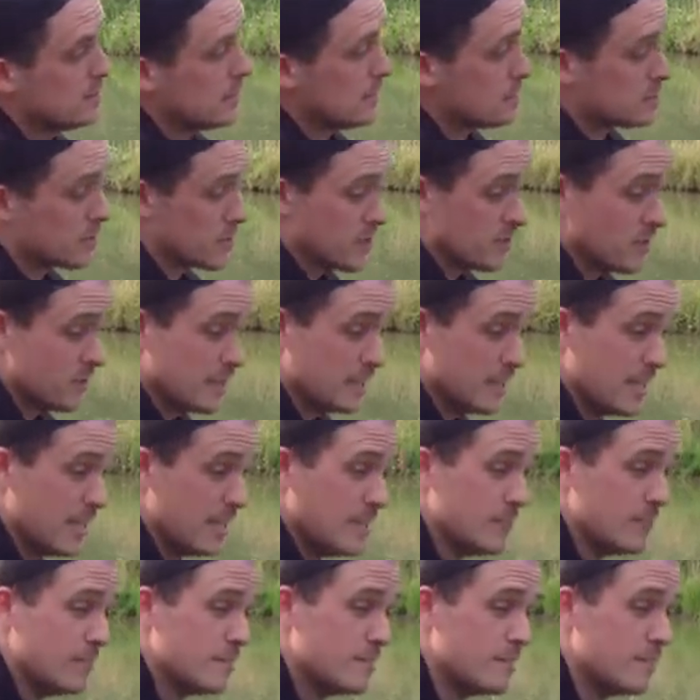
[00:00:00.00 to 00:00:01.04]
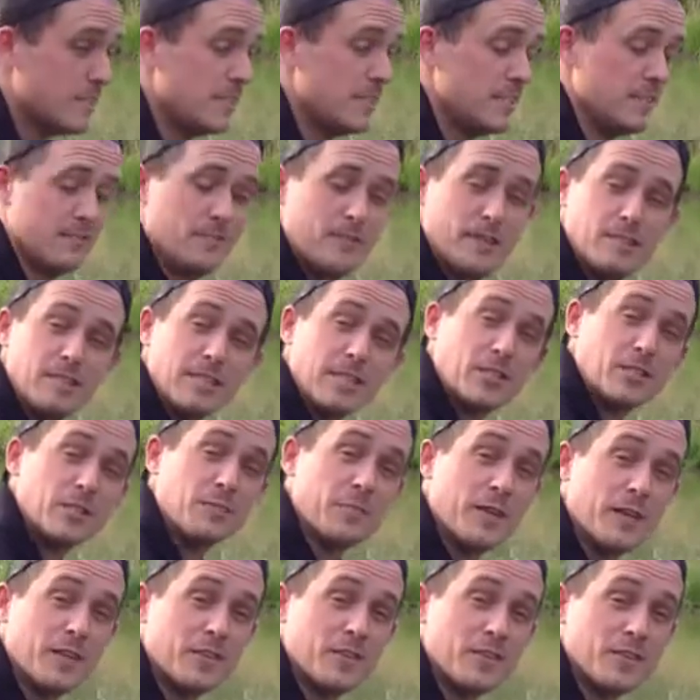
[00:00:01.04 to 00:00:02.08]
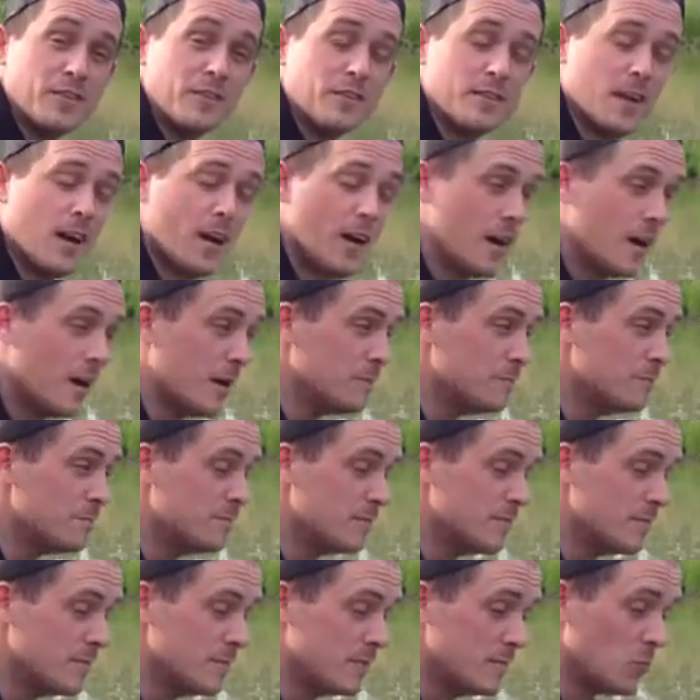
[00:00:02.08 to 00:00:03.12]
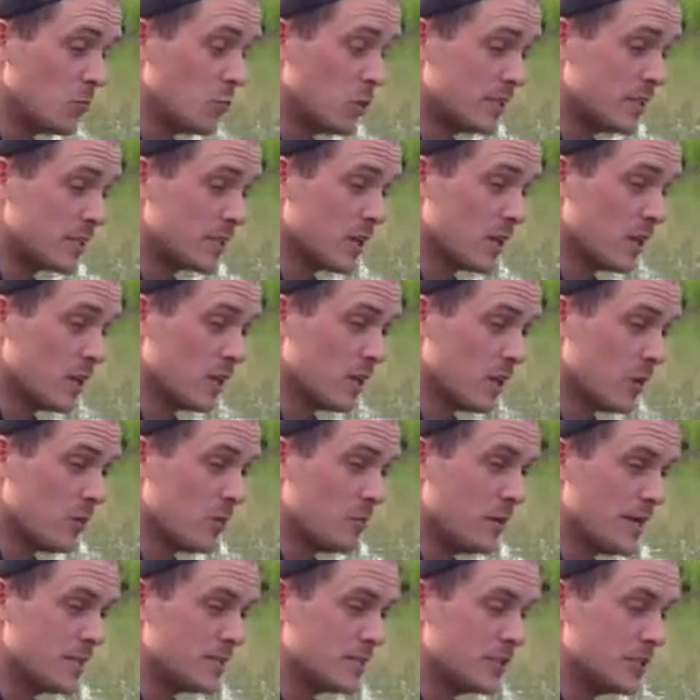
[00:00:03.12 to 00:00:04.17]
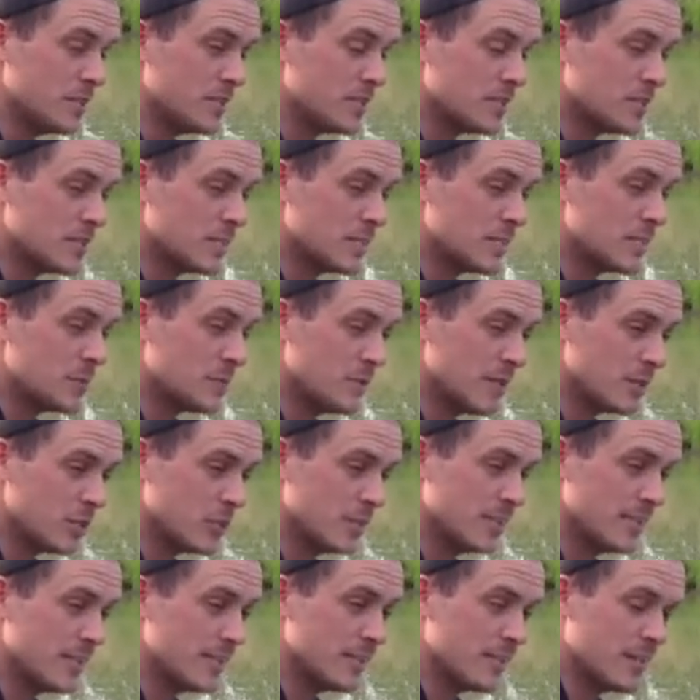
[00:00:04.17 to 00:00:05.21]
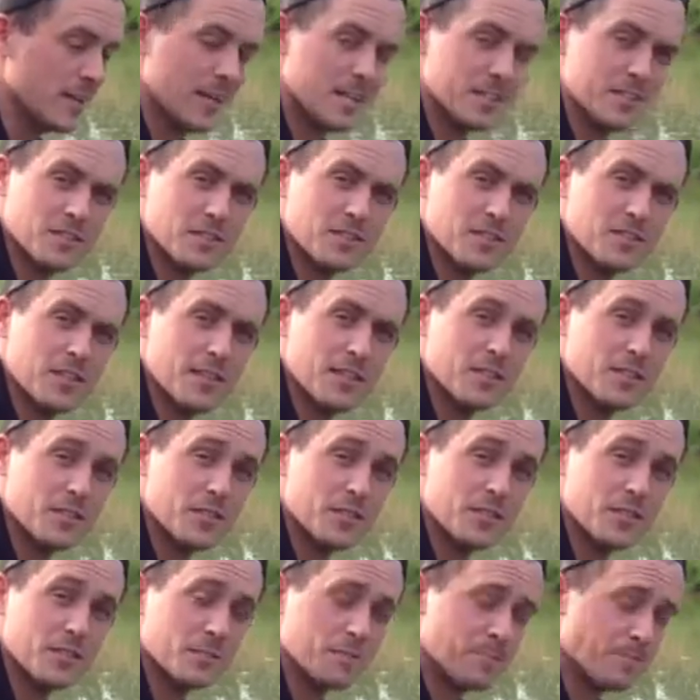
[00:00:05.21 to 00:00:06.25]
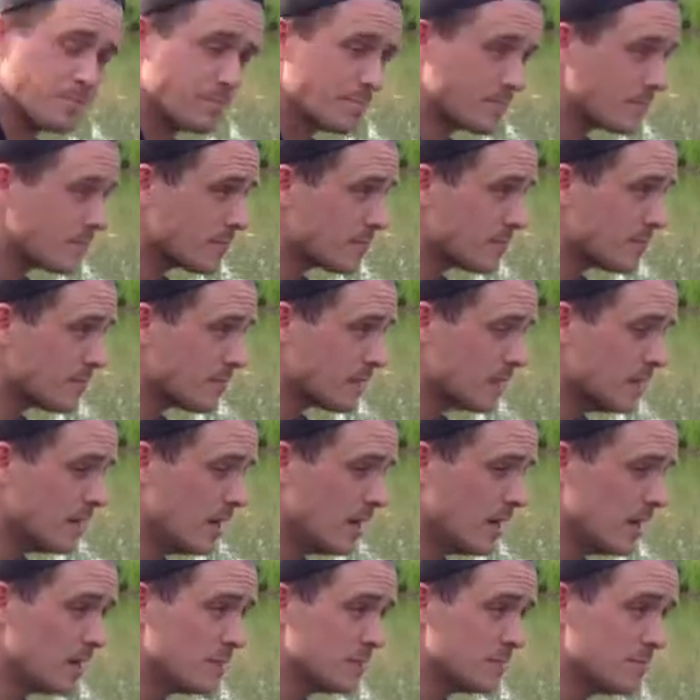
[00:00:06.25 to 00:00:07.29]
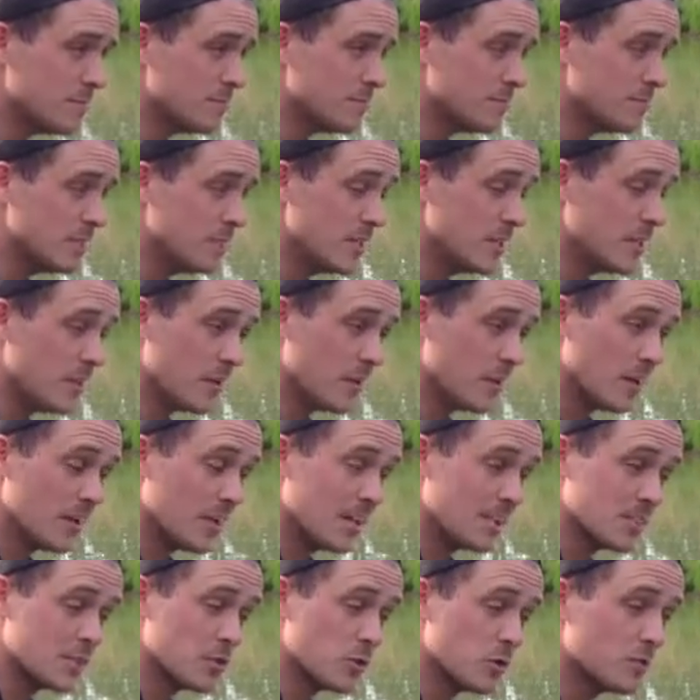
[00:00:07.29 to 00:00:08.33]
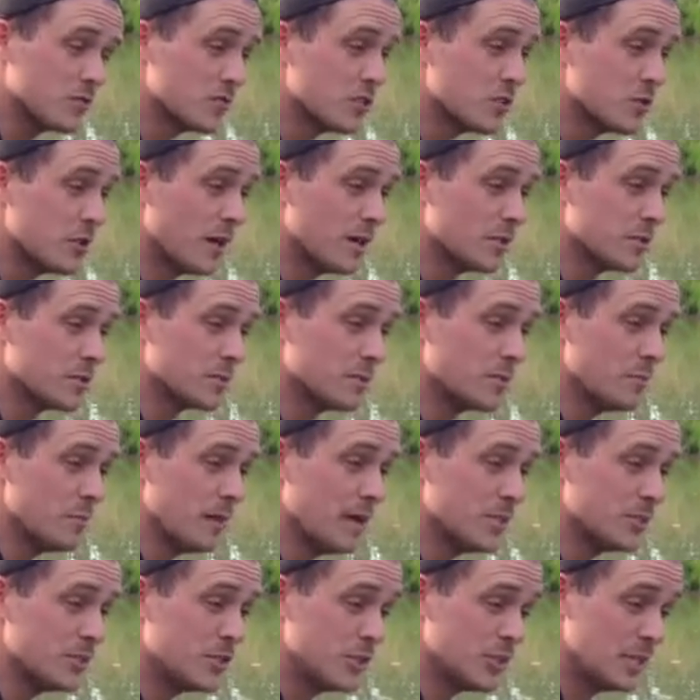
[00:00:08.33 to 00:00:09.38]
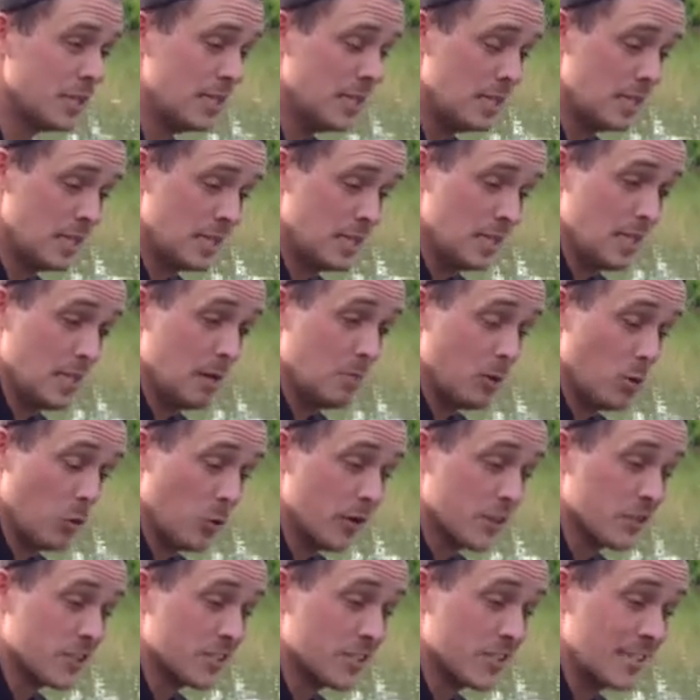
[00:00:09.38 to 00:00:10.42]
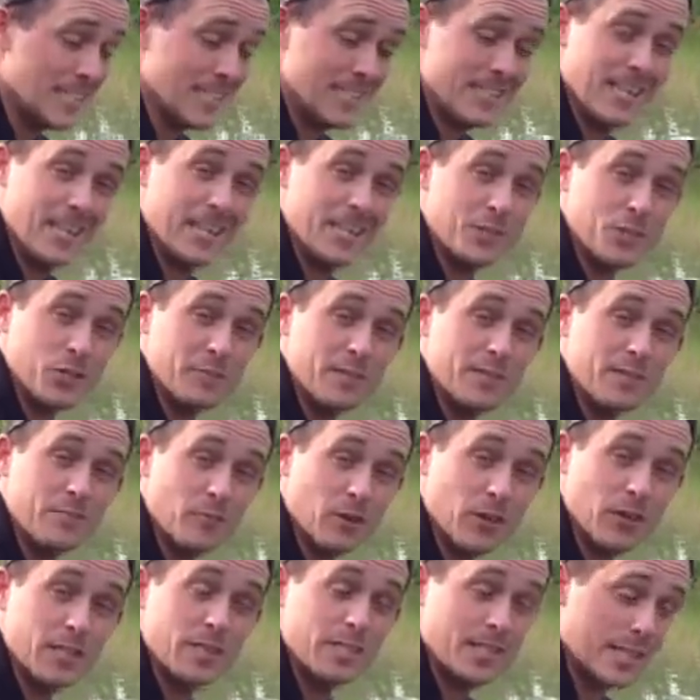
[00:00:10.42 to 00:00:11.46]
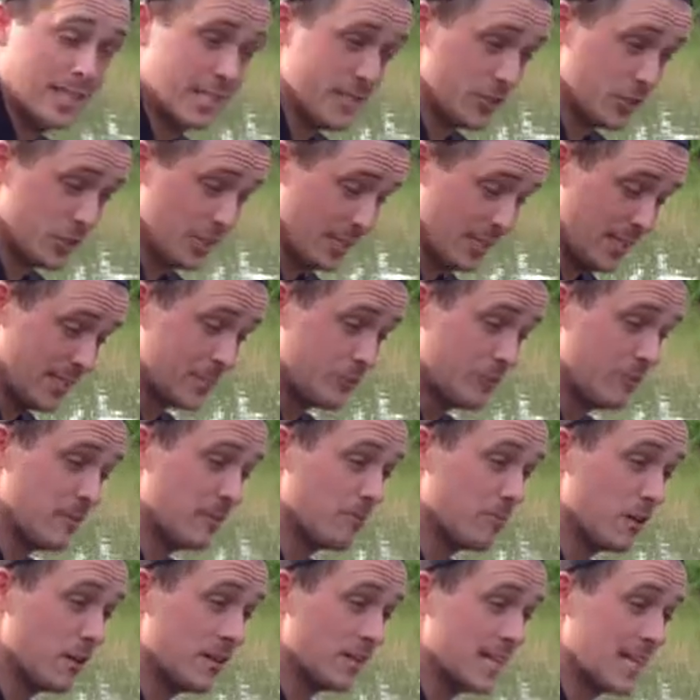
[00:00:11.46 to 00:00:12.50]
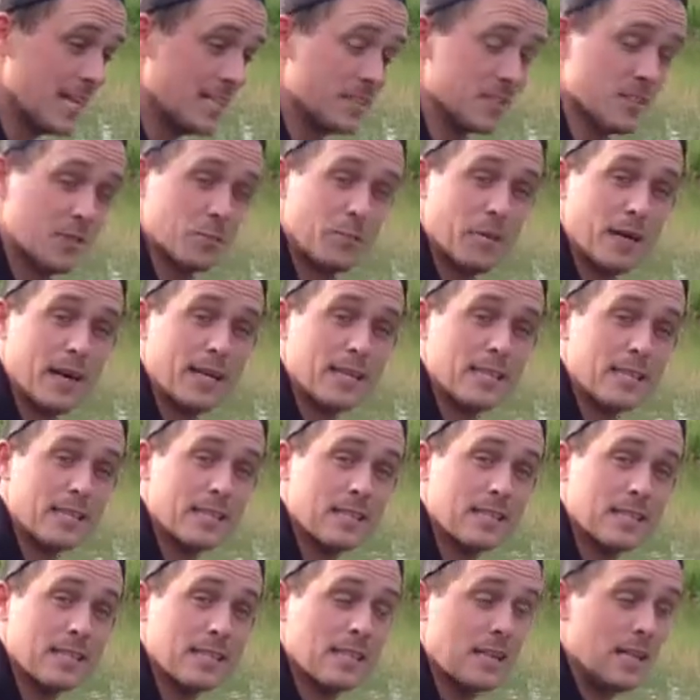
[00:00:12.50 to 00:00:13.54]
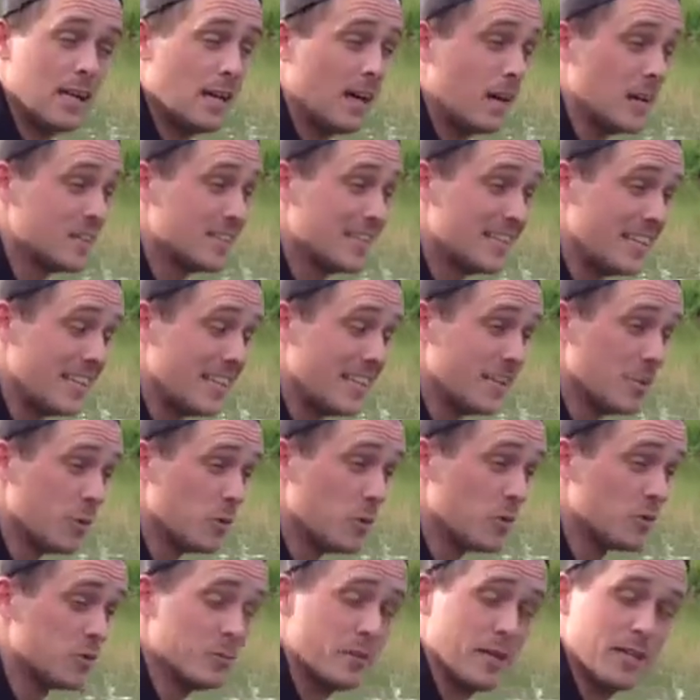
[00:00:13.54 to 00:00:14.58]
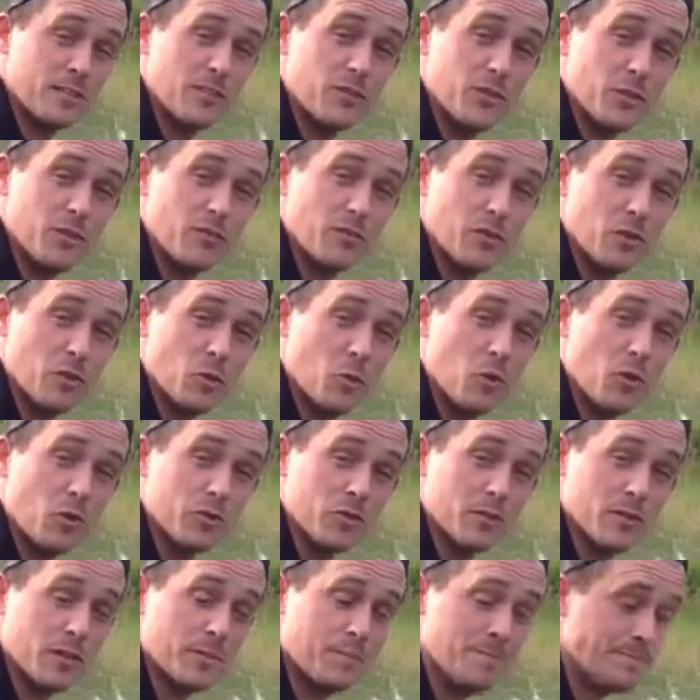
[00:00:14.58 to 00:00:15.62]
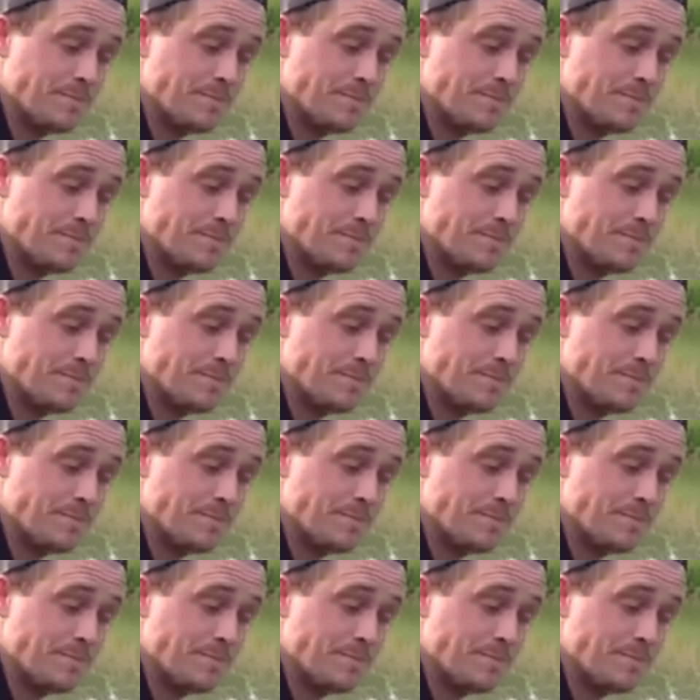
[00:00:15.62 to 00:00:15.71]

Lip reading: Absolutely, yeah. Very good method. Wins a lot of matches, especially in the later stages. You know, the last sort of 2 hours of a match. But when I say in the edge, I mean right in the edge, literally right against the bank. Ideally you want about 2 foot of water.